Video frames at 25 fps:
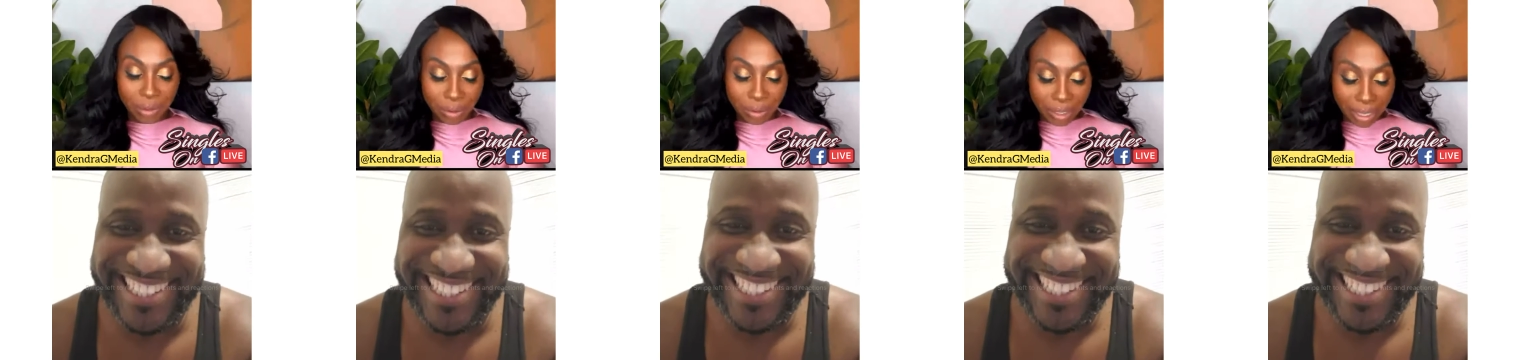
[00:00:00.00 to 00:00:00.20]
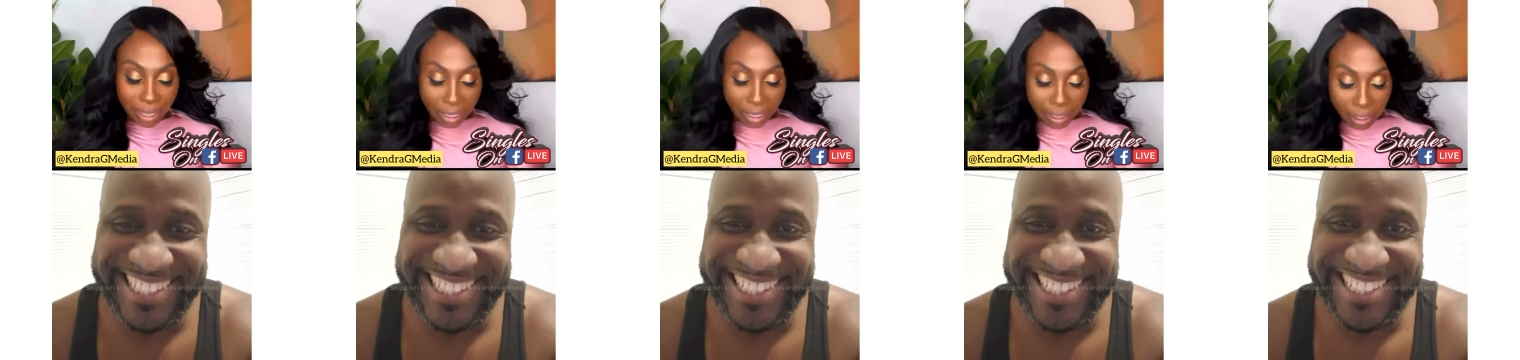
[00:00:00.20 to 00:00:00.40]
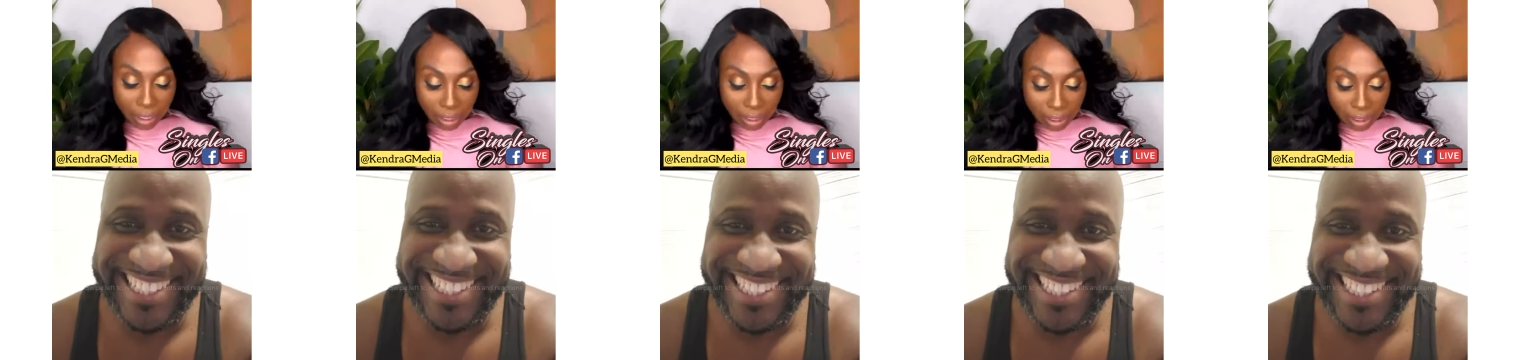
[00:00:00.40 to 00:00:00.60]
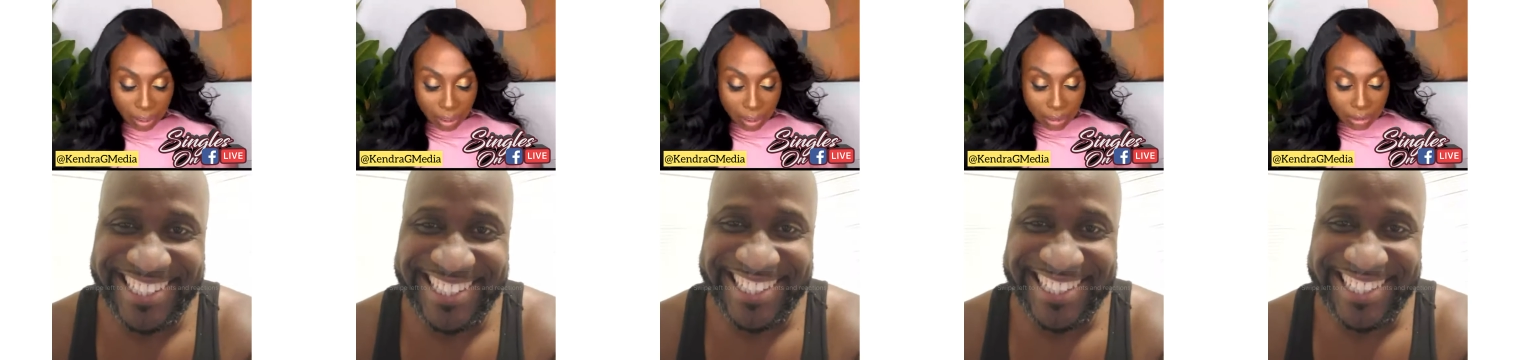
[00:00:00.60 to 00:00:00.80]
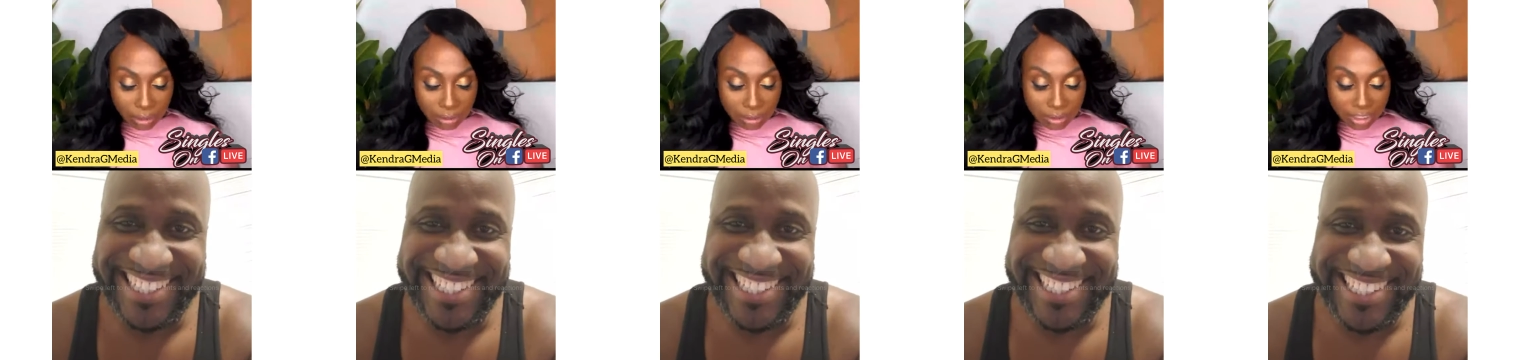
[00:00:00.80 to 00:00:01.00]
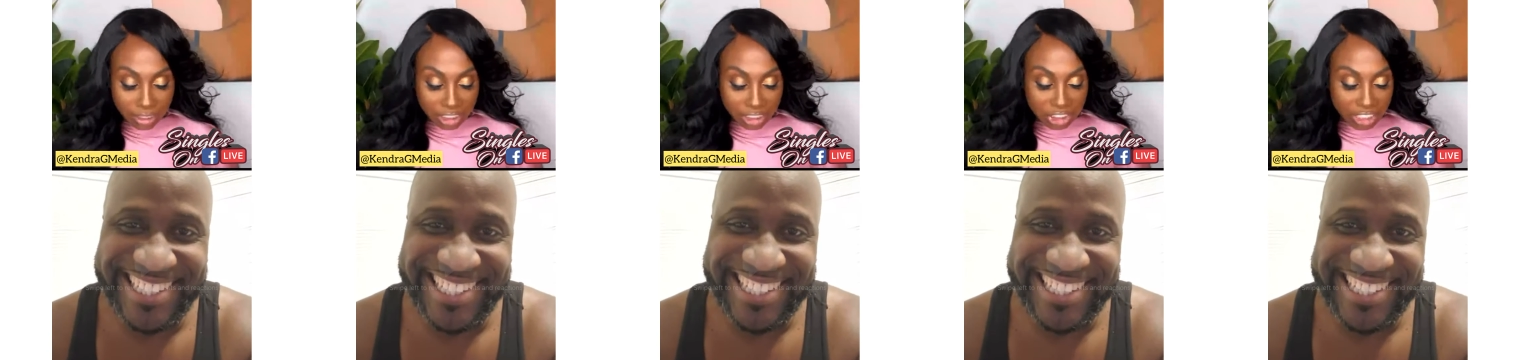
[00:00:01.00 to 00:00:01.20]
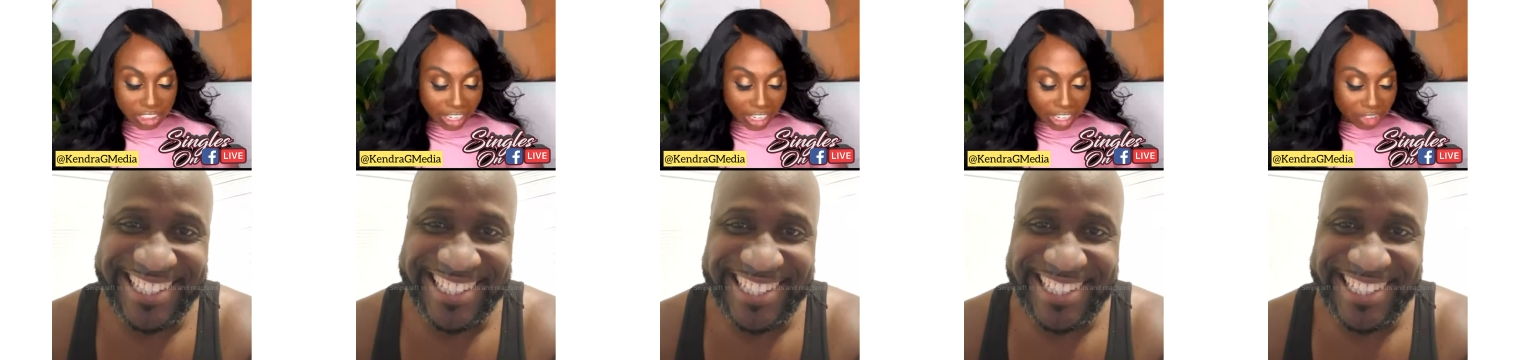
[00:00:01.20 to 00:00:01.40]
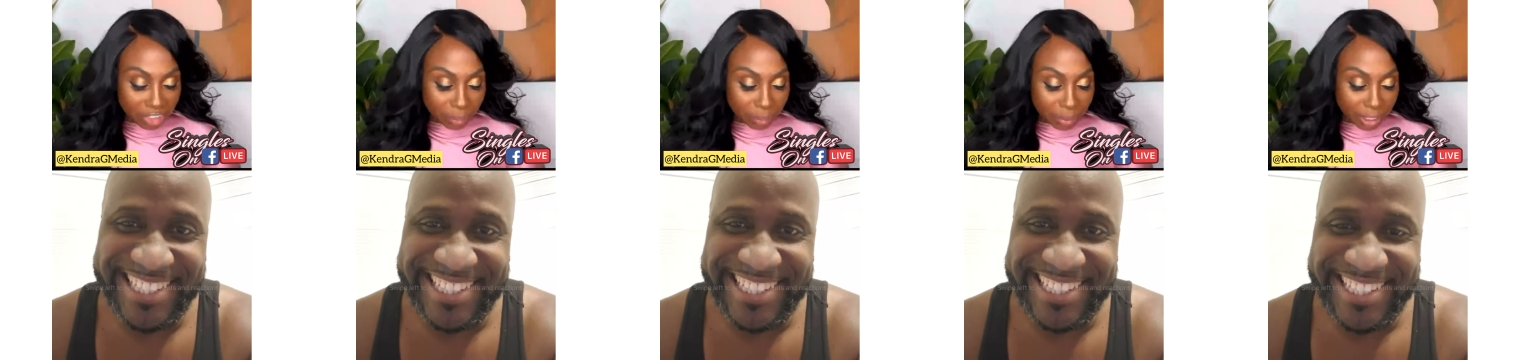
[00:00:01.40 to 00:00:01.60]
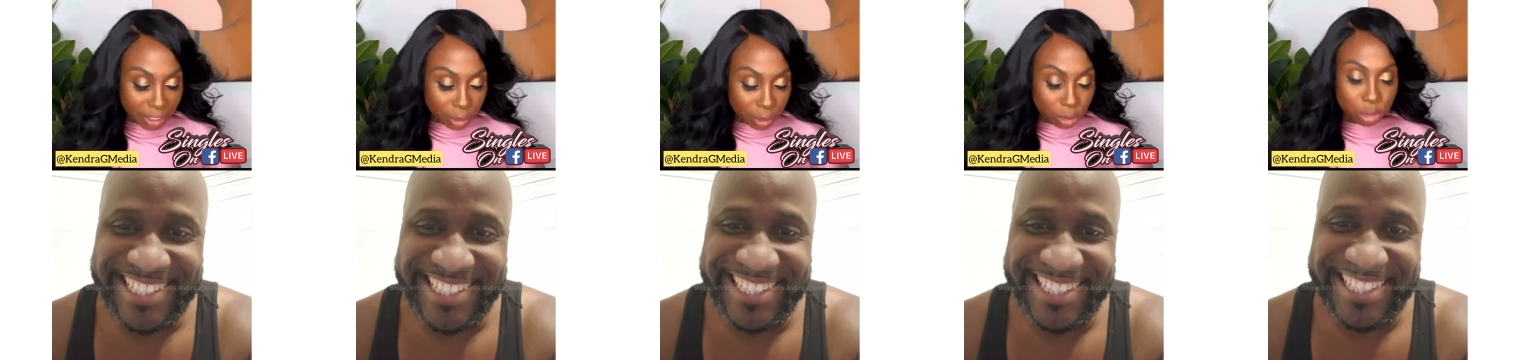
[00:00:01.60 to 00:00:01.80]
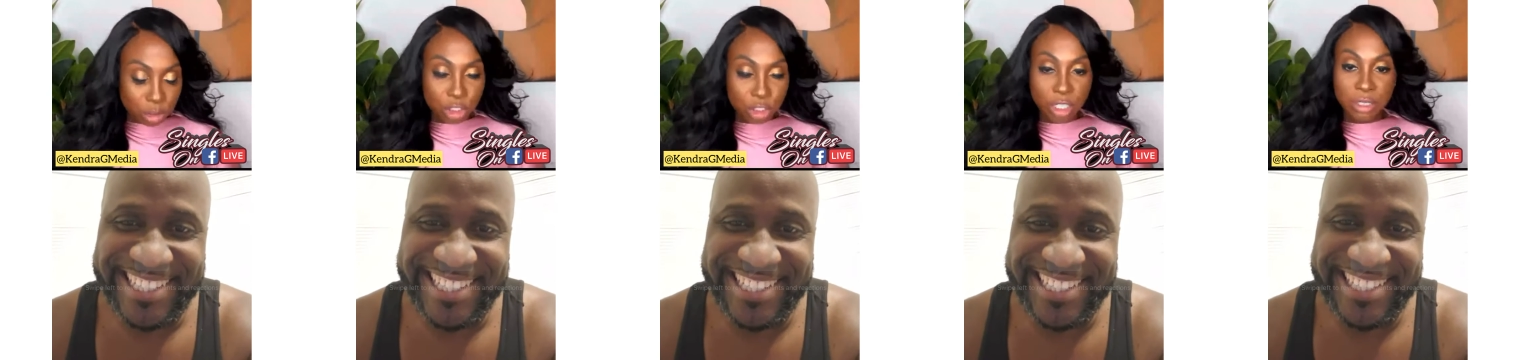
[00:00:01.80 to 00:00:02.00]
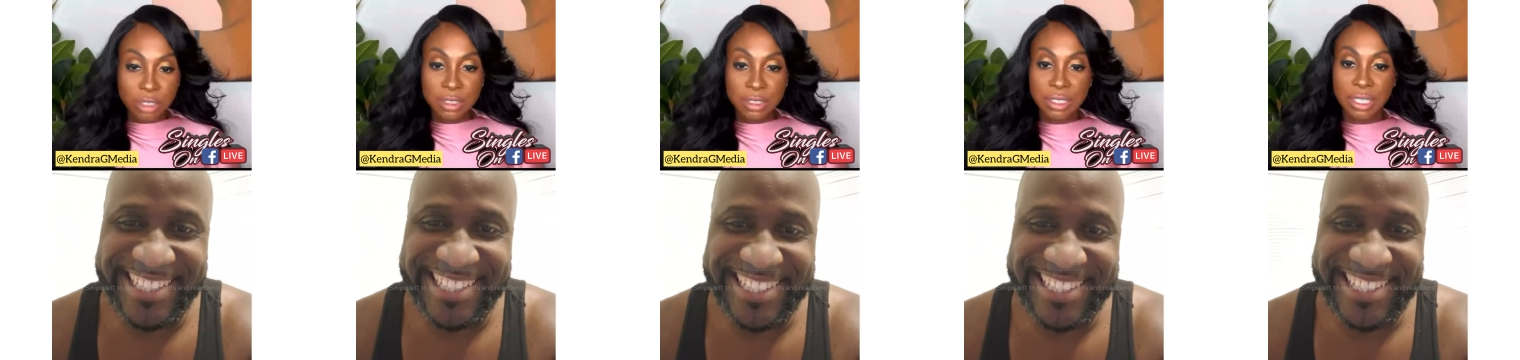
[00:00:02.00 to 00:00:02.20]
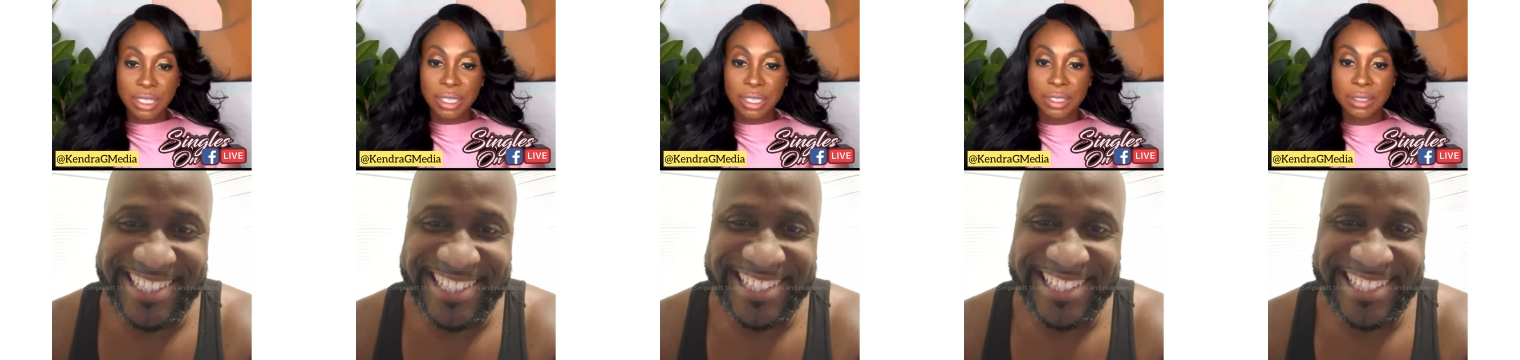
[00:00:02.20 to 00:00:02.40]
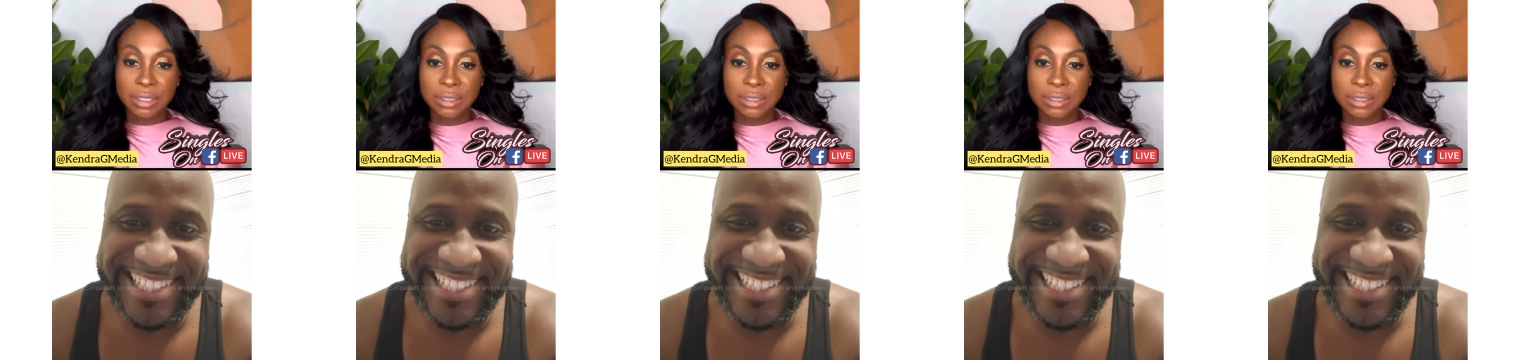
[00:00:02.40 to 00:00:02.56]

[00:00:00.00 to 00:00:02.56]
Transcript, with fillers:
Speaker 1: okay. Does she have to be in New Jersey?